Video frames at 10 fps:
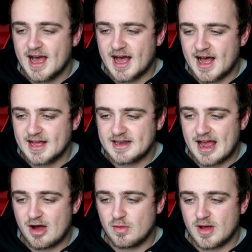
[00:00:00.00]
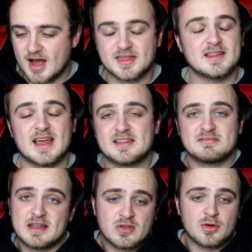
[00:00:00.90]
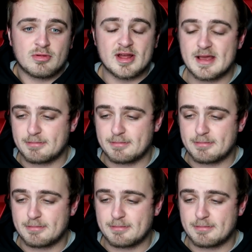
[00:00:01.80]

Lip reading: Now, I think they're doing all right.